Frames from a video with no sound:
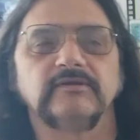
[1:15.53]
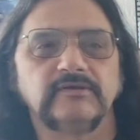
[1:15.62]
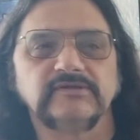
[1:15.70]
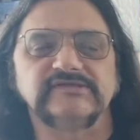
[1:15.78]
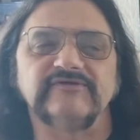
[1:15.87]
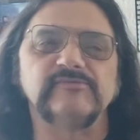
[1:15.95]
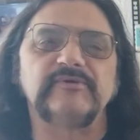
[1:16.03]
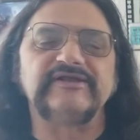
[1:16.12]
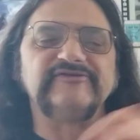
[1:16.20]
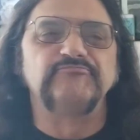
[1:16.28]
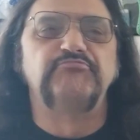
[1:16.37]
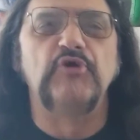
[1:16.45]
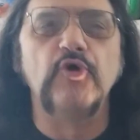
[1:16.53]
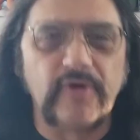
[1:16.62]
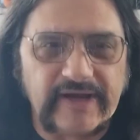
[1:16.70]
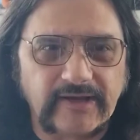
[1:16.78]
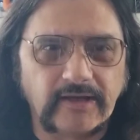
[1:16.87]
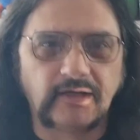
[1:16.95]
So everybody's
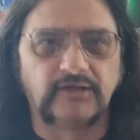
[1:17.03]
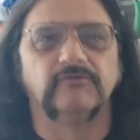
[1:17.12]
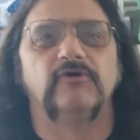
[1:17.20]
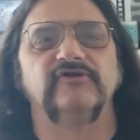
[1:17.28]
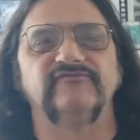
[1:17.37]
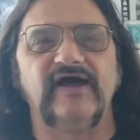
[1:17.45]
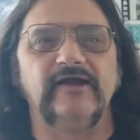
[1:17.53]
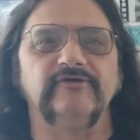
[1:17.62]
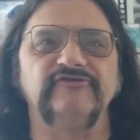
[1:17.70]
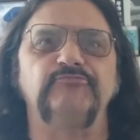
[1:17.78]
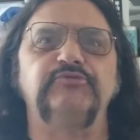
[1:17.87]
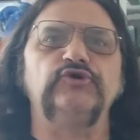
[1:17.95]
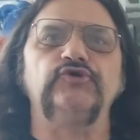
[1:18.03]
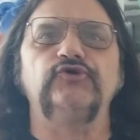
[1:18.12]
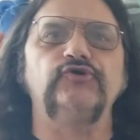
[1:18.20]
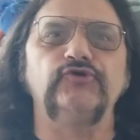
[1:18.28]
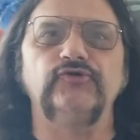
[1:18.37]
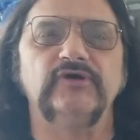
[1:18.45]
booing coronavirus.
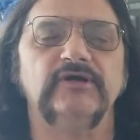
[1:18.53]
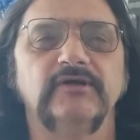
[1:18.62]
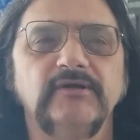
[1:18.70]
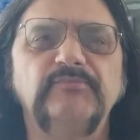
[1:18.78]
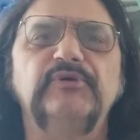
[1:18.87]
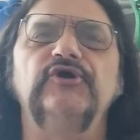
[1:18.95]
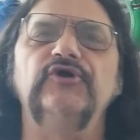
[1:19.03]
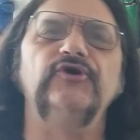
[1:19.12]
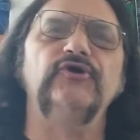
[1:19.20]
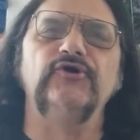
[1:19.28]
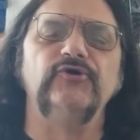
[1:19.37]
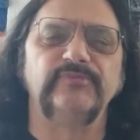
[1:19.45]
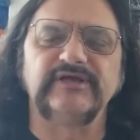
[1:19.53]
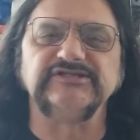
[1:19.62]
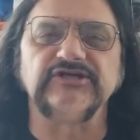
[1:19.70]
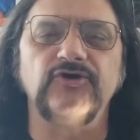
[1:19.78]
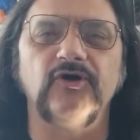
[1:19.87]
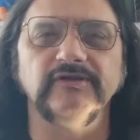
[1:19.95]
Boo. Boo. Because
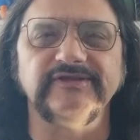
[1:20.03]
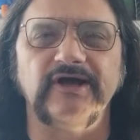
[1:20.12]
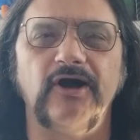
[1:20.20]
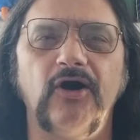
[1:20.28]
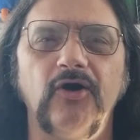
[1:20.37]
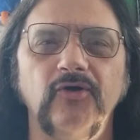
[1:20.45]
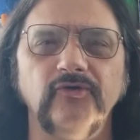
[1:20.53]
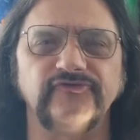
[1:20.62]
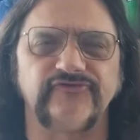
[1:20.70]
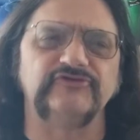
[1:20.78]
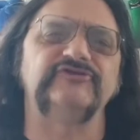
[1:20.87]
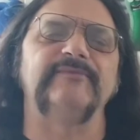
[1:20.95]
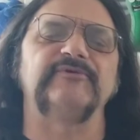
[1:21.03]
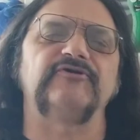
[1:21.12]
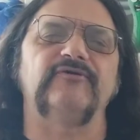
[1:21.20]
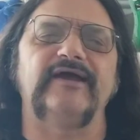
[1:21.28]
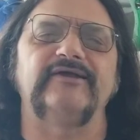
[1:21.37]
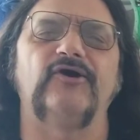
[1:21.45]
you called it a hoax. The
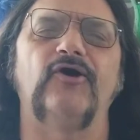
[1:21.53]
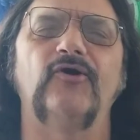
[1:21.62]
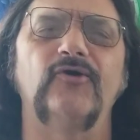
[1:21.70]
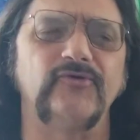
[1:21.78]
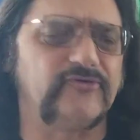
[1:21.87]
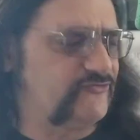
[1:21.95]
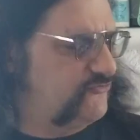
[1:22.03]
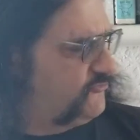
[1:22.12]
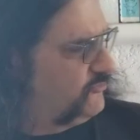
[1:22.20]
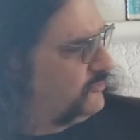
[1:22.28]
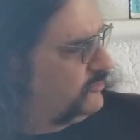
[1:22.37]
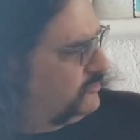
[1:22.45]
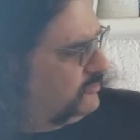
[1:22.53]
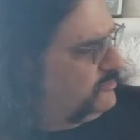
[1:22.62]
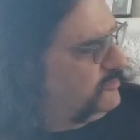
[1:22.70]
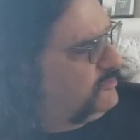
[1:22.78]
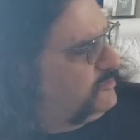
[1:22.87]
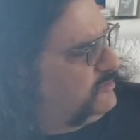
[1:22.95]
Democrat hoax.
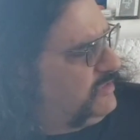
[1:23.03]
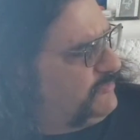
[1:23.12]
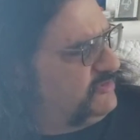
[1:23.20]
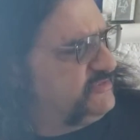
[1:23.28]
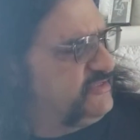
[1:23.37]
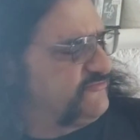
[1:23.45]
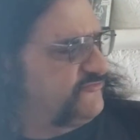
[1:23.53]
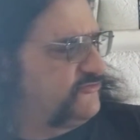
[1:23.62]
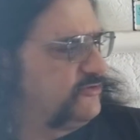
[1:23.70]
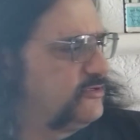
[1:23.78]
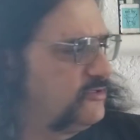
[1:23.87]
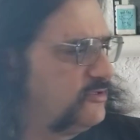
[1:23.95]
How about this?